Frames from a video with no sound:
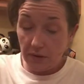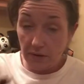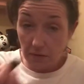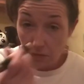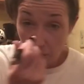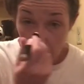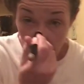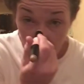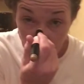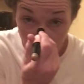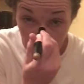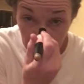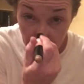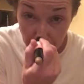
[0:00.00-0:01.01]
what I
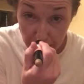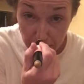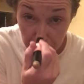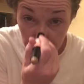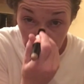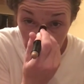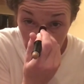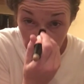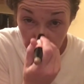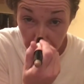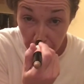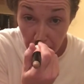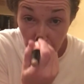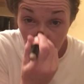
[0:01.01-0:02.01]
had to.
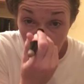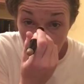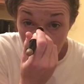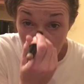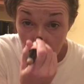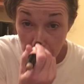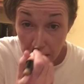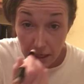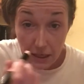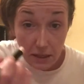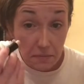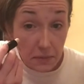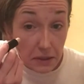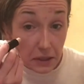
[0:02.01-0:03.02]
The pain
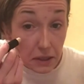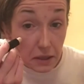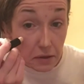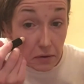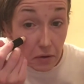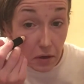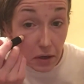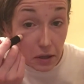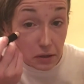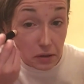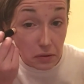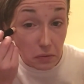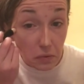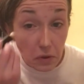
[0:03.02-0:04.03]
had been getting
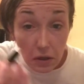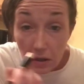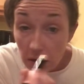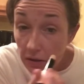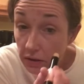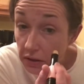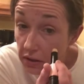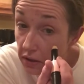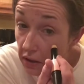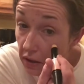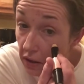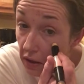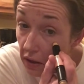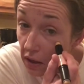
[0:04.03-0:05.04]
chronically worse.
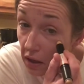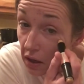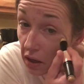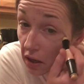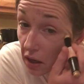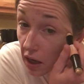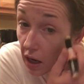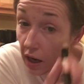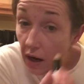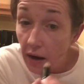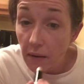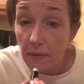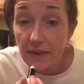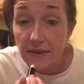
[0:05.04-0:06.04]

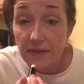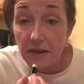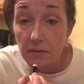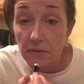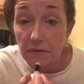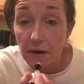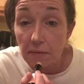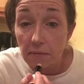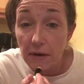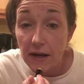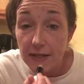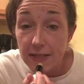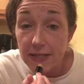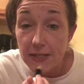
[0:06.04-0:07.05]
Um, and the thing with
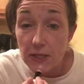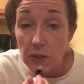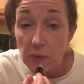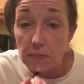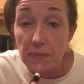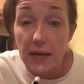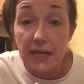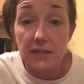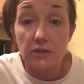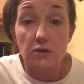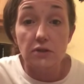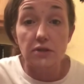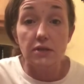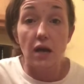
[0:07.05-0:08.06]
fibromyalgia is your
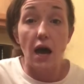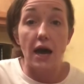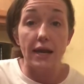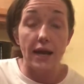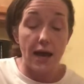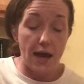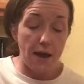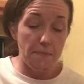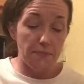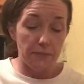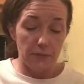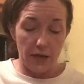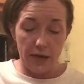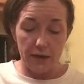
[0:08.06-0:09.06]
muscles knot up.
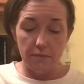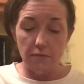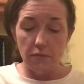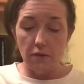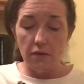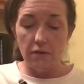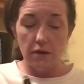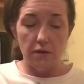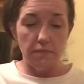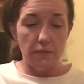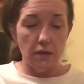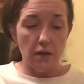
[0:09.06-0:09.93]
Like the